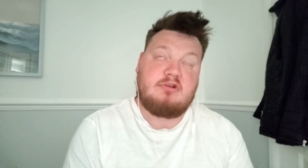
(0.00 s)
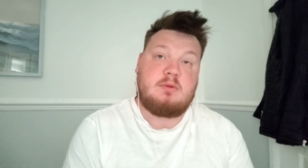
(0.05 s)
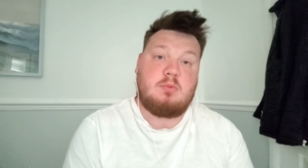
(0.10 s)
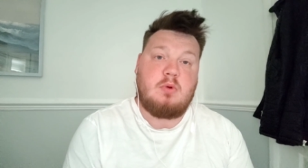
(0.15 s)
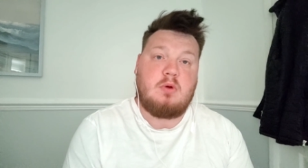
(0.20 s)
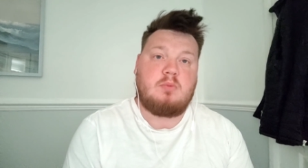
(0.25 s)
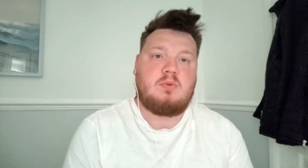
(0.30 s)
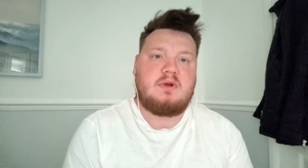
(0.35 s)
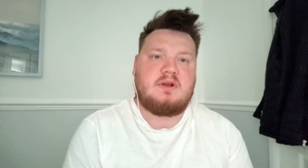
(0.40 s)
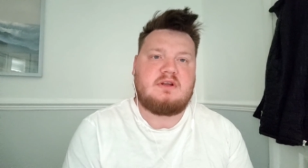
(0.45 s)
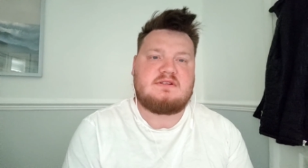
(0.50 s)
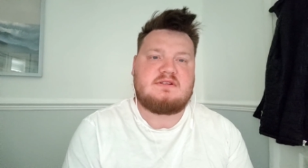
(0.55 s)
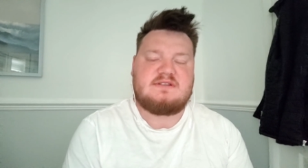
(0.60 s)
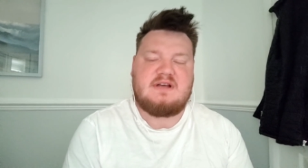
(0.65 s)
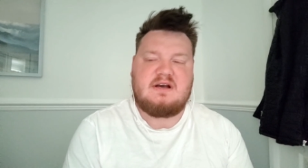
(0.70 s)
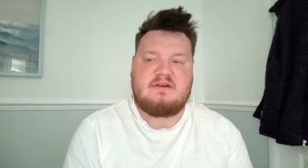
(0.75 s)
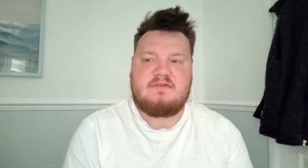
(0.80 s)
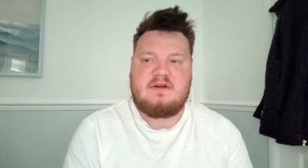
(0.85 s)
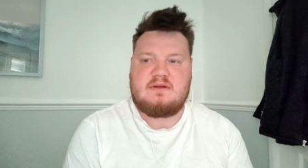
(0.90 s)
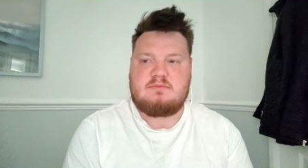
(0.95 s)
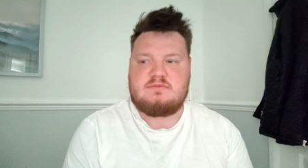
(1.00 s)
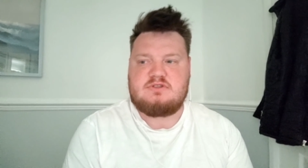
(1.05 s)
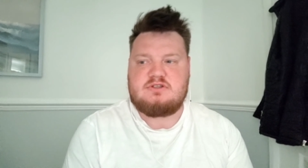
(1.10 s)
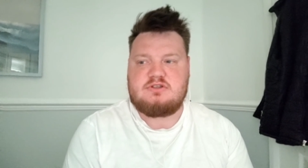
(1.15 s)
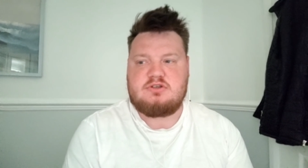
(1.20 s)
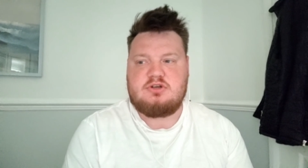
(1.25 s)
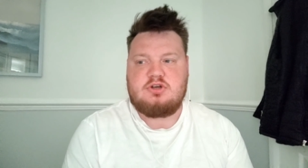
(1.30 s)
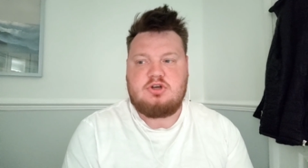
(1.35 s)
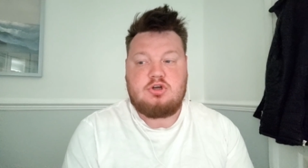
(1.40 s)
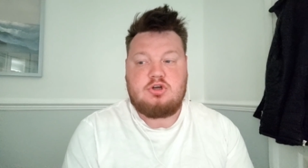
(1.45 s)
1 win at
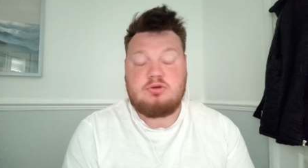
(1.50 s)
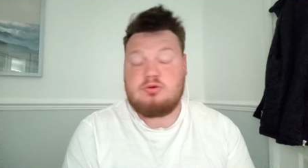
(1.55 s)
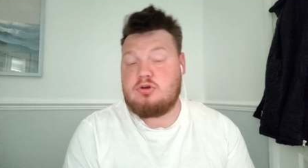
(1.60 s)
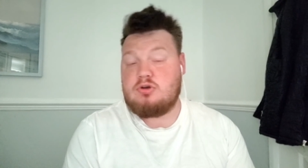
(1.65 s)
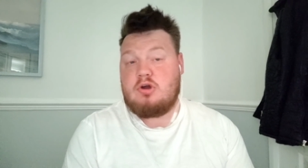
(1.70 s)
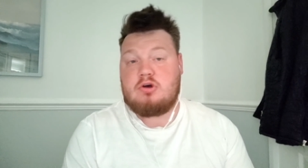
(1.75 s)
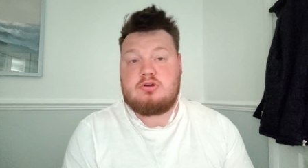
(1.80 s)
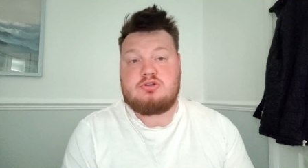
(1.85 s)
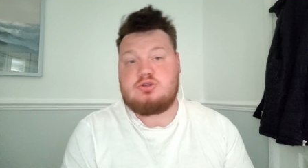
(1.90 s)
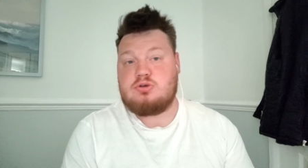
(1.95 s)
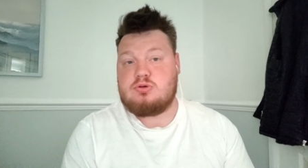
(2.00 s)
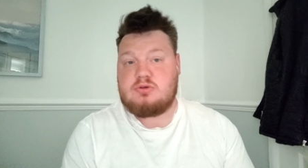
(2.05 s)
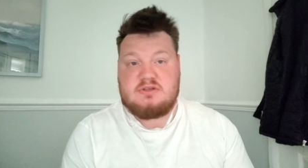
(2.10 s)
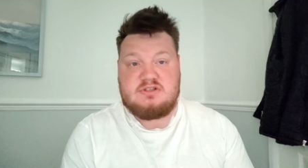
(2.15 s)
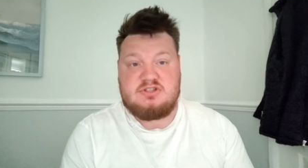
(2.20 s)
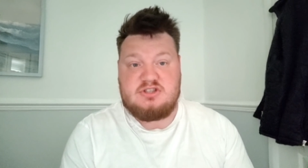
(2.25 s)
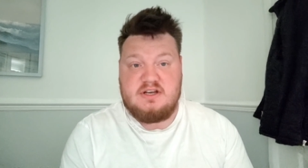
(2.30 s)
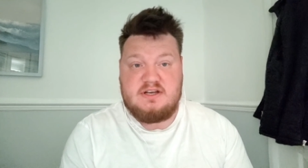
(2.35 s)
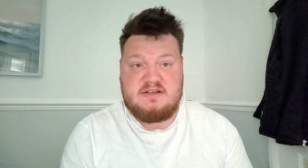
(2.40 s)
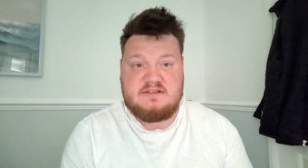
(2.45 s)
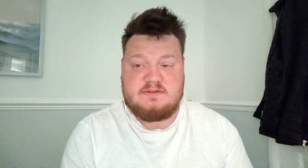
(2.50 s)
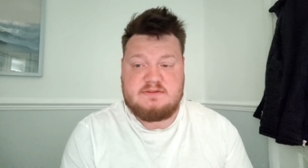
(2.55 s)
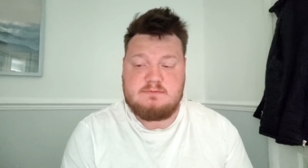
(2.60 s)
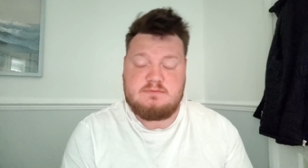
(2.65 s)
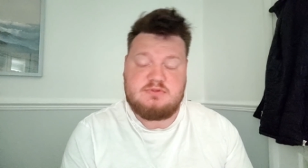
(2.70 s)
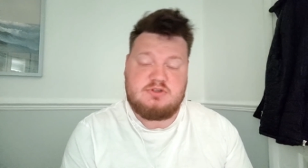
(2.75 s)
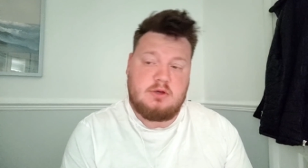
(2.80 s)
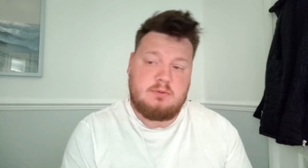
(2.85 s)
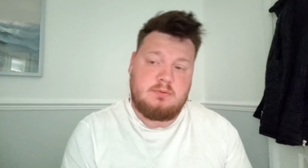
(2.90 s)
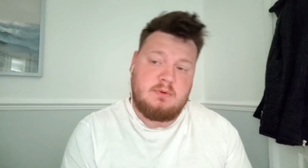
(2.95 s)
Southampton looked like chalk and cheese.
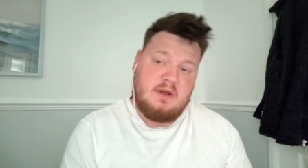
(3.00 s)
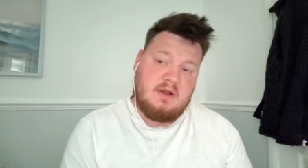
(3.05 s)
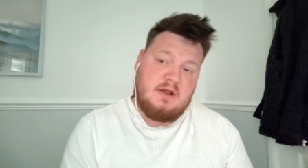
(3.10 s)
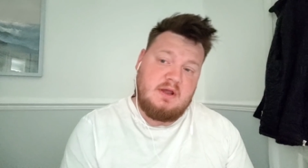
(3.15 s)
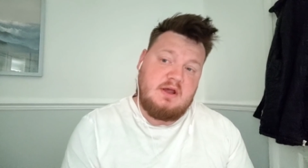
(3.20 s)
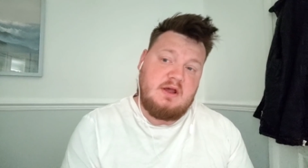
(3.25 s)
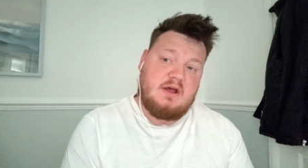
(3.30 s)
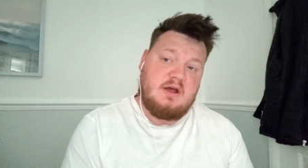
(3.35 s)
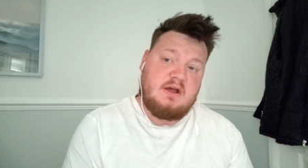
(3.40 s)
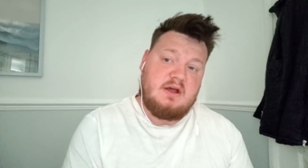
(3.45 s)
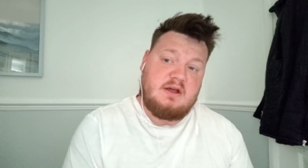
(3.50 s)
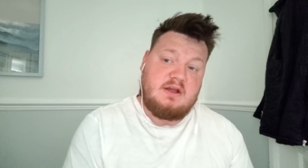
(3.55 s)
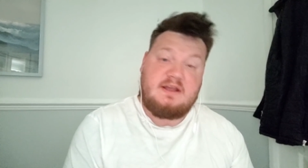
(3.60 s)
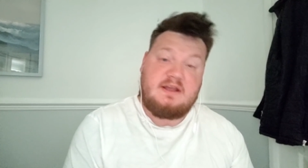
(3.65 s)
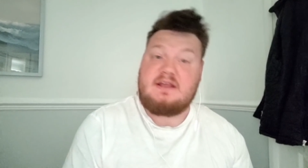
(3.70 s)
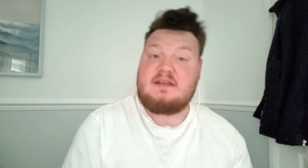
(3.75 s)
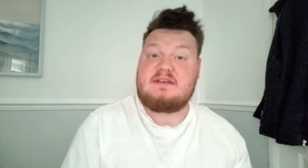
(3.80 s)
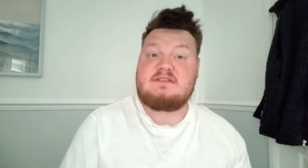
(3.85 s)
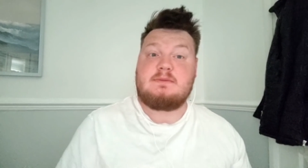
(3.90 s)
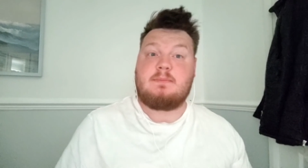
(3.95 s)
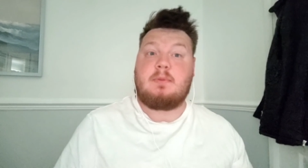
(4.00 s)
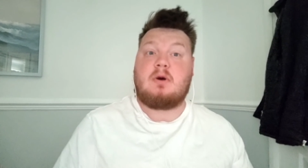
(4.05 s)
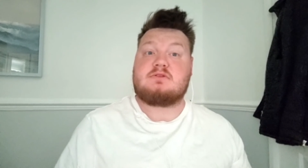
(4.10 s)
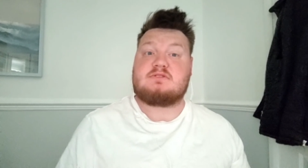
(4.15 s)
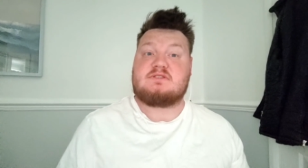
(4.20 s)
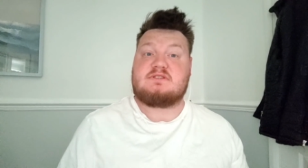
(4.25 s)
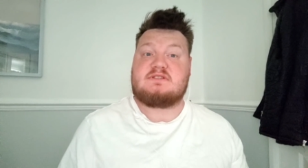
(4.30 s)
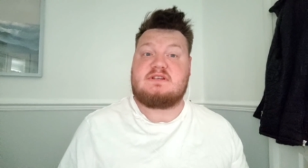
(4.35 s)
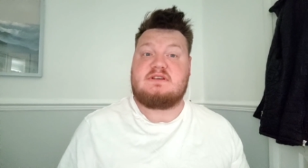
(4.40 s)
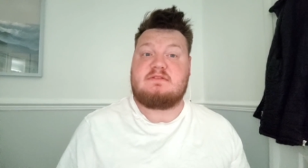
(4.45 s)
So, uh, it is a
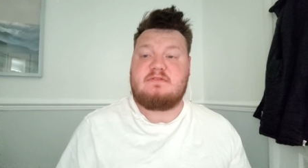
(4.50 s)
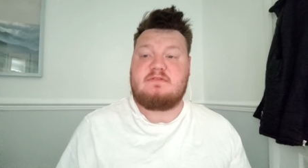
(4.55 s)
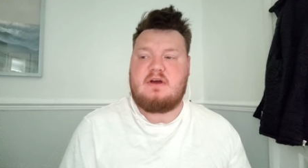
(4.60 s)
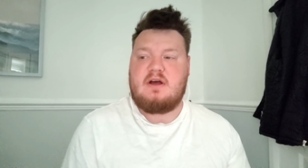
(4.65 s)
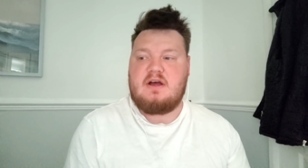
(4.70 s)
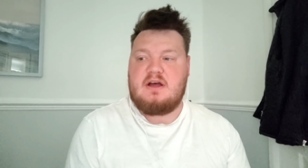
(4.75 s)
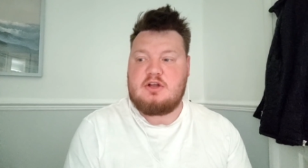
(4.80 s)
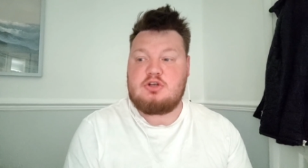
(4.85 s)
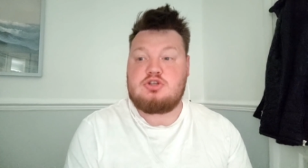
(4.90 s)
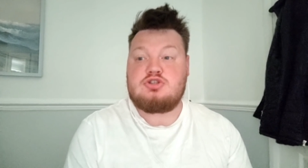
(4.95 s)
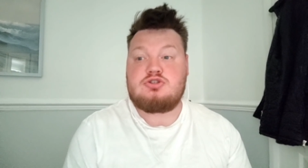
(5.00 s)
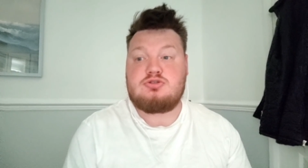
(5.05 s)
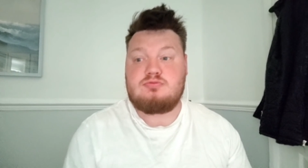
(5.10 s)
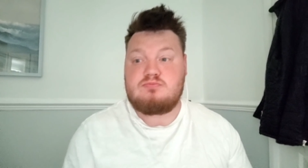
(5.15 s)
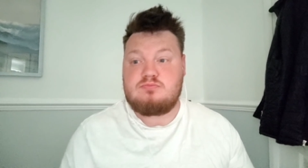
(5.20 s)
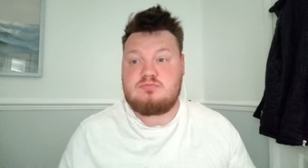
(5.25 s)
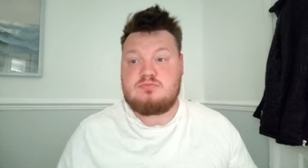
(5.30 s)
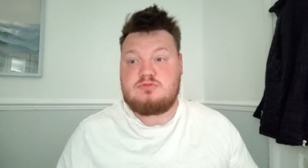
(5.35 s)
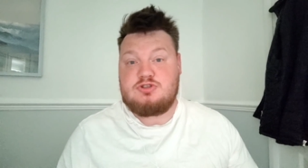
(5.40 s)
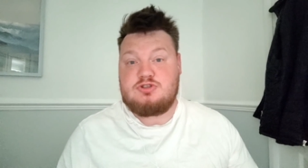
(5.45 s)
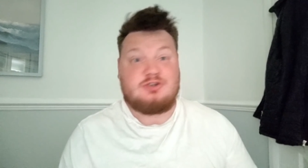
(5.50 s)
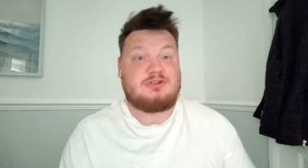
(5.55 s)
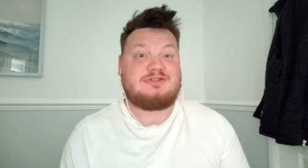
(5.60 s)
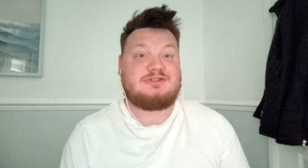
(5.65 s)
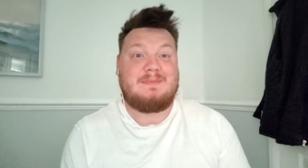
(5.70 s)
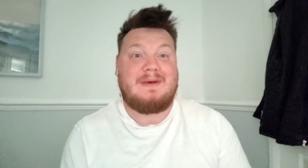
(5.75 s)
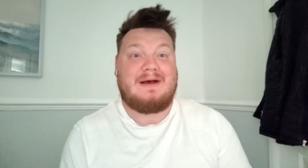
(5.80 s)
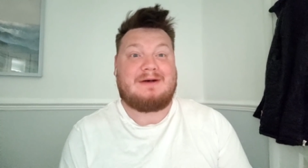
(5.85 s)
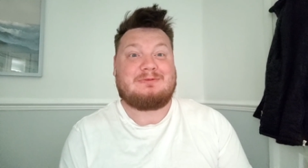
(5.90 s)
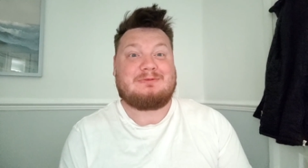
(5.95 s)
positive,
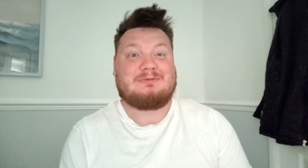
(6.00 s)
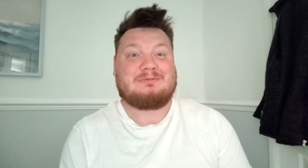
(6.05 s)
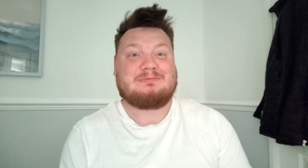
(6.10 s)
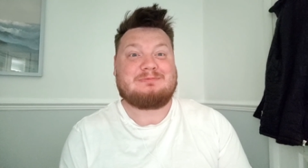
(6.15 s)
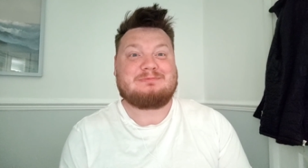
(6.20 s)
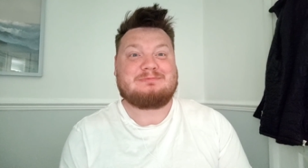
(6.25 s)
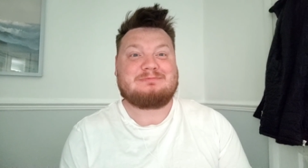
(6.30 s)
just about.